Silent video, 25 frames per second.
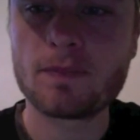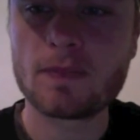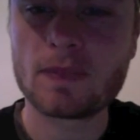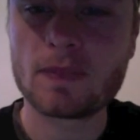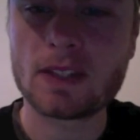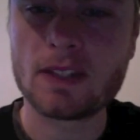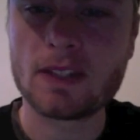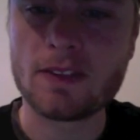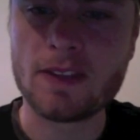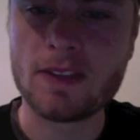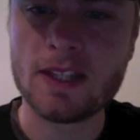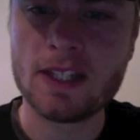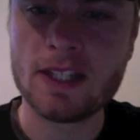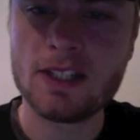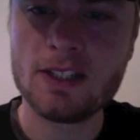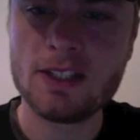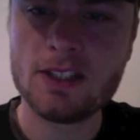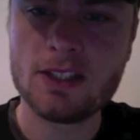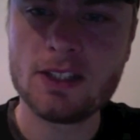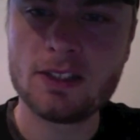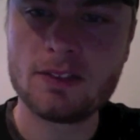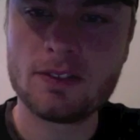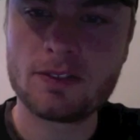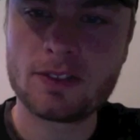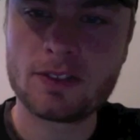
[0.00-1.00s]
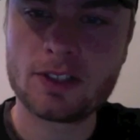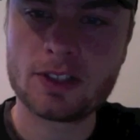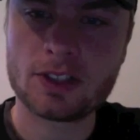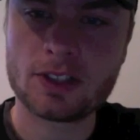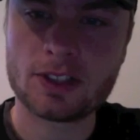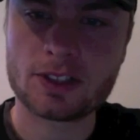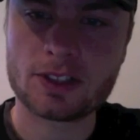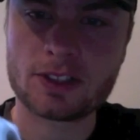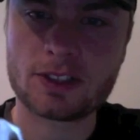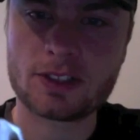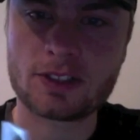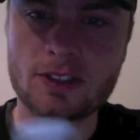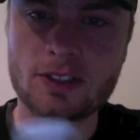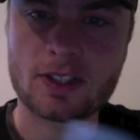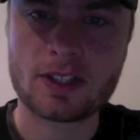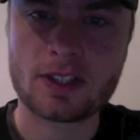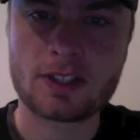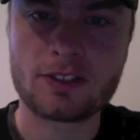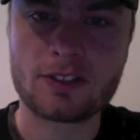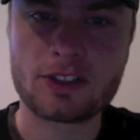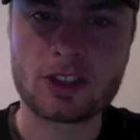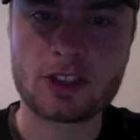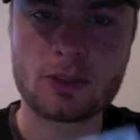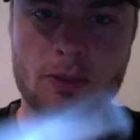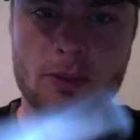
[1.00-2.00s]
Then you've got the thing I
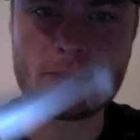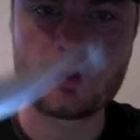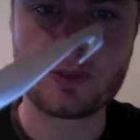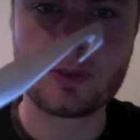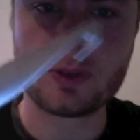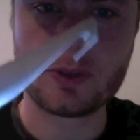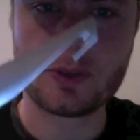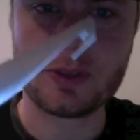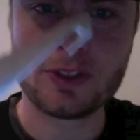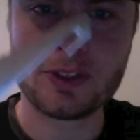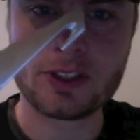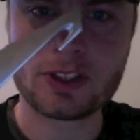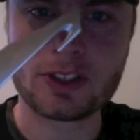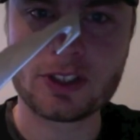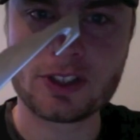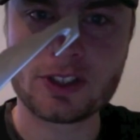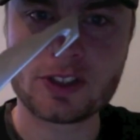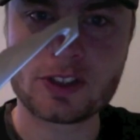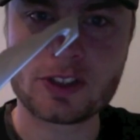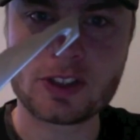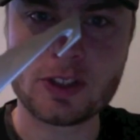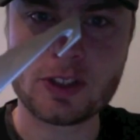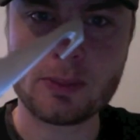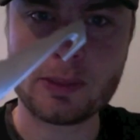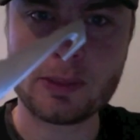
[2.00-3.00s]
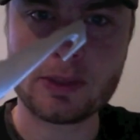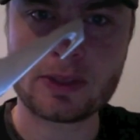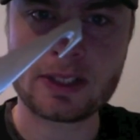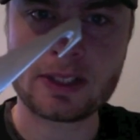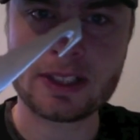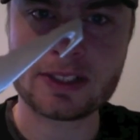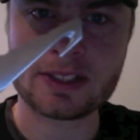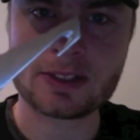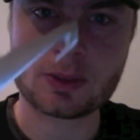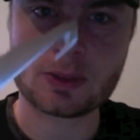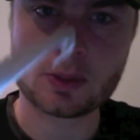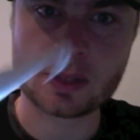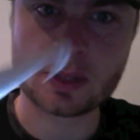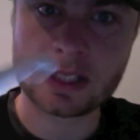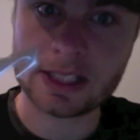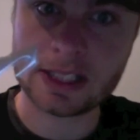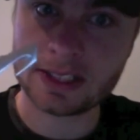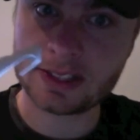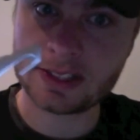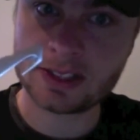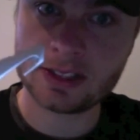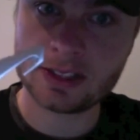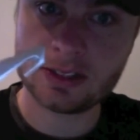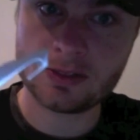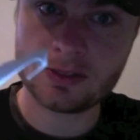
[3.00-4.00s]
showed before, you've got your seatbelt cutter or
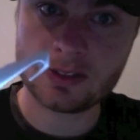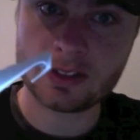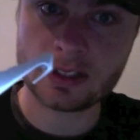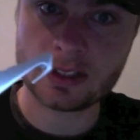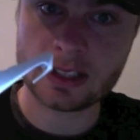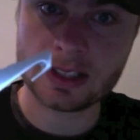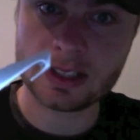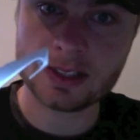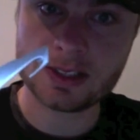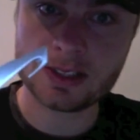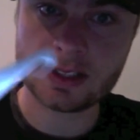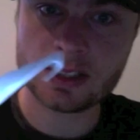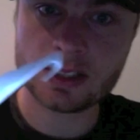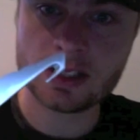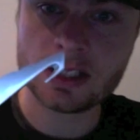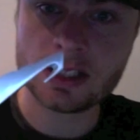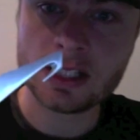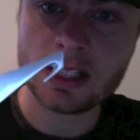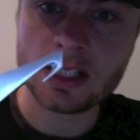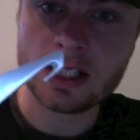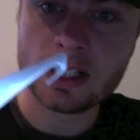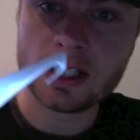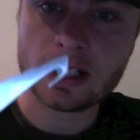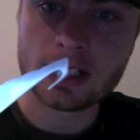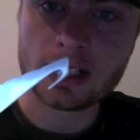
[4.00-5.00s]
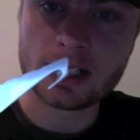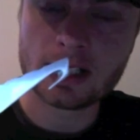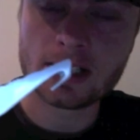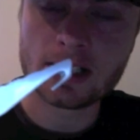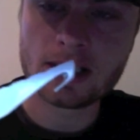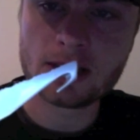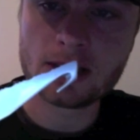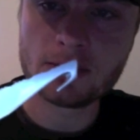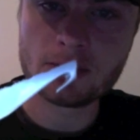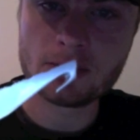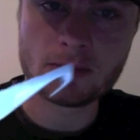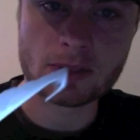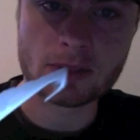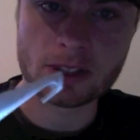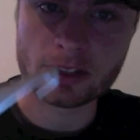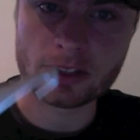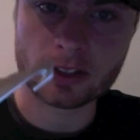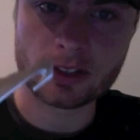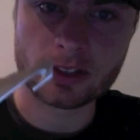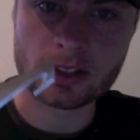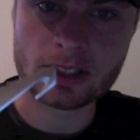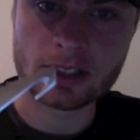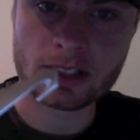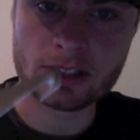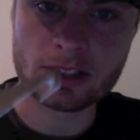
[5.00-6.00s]
gutter if you're a hunter. I
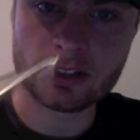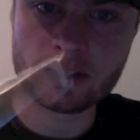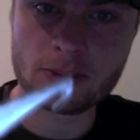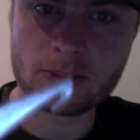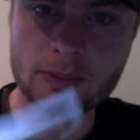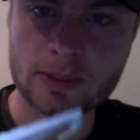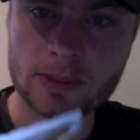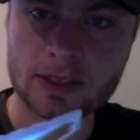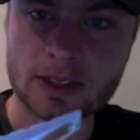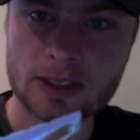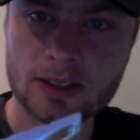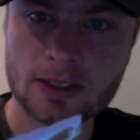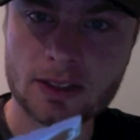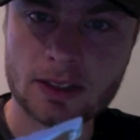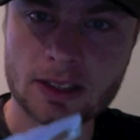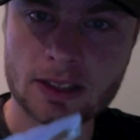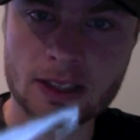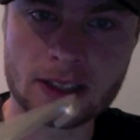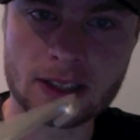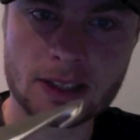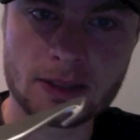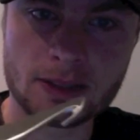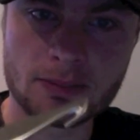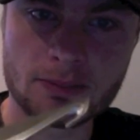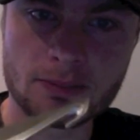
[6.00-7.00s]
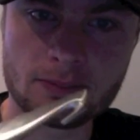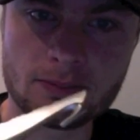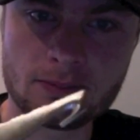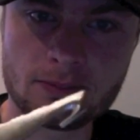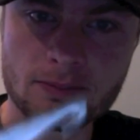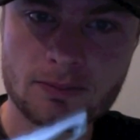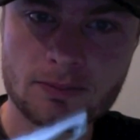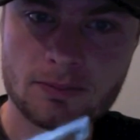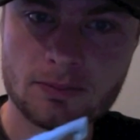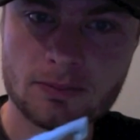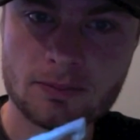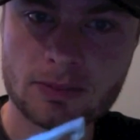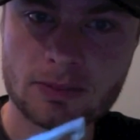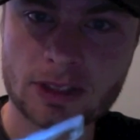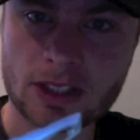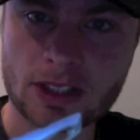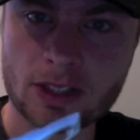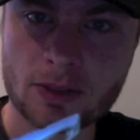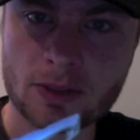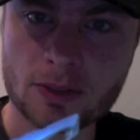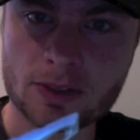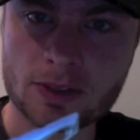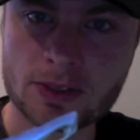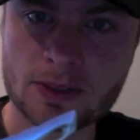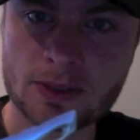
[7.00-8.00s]
don't hunt, but I thought it
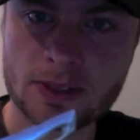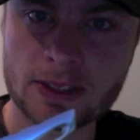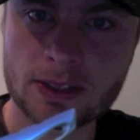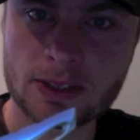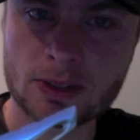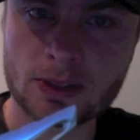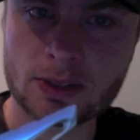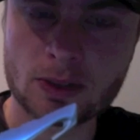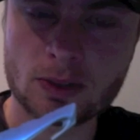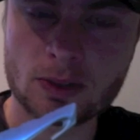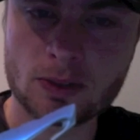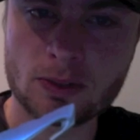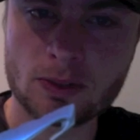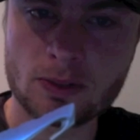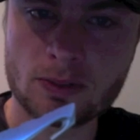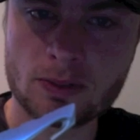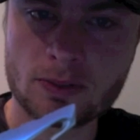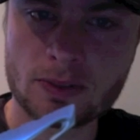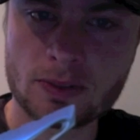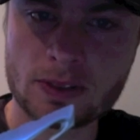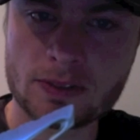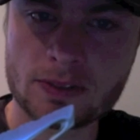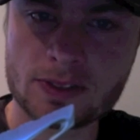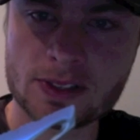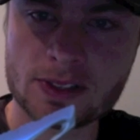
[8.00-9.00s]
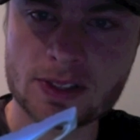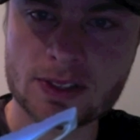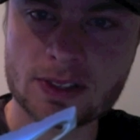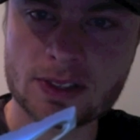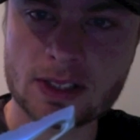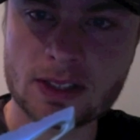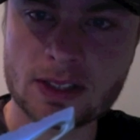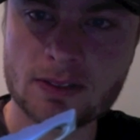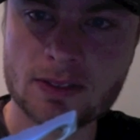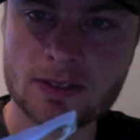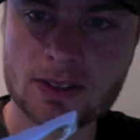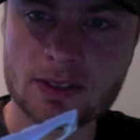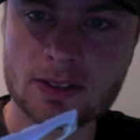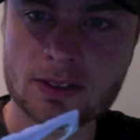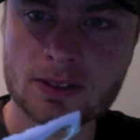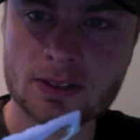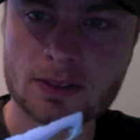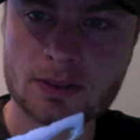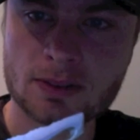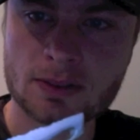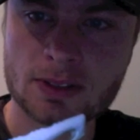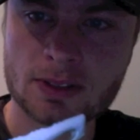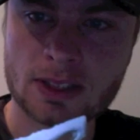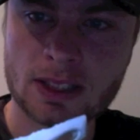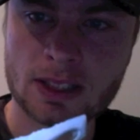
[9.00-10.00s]
was quite cool. It was a safety tool
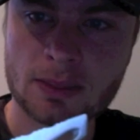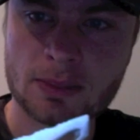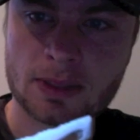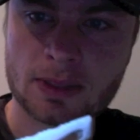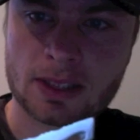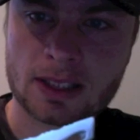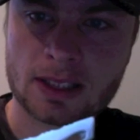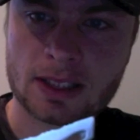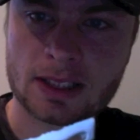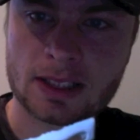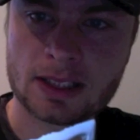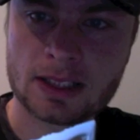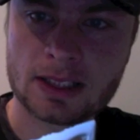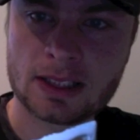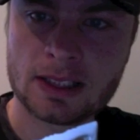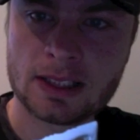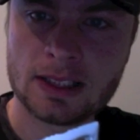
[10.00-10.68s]
to keep in the car.